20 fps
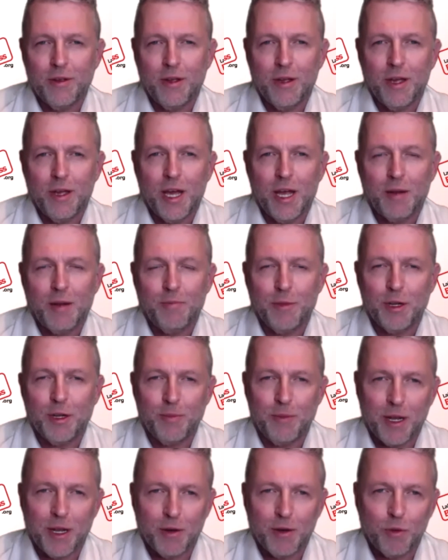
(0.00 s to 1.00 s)
Ed
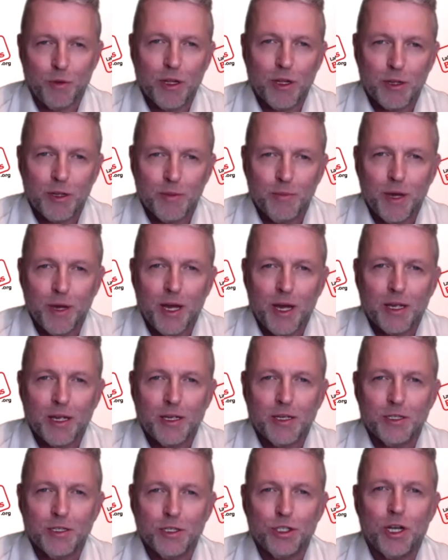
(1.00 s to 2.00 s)
Miliband welcome back
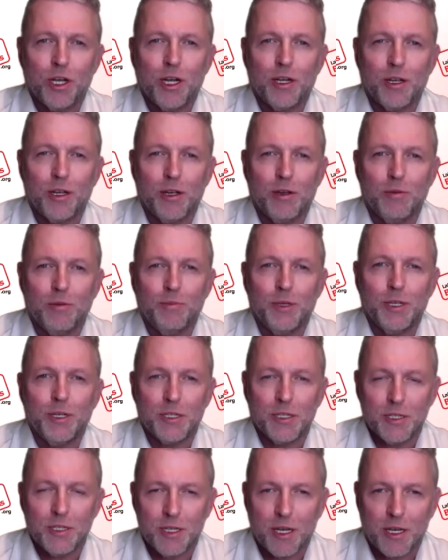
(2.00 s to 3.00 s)
as Shadow
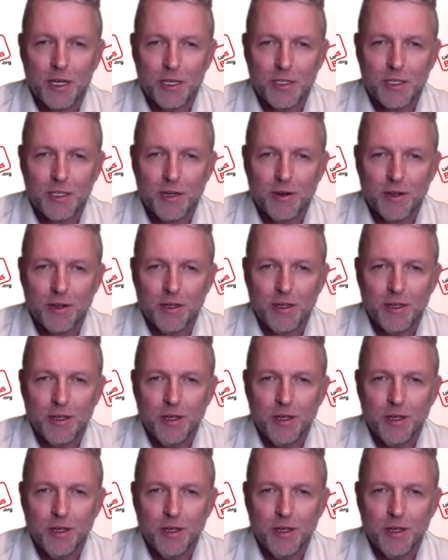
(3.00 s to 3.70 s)
Business Secretary,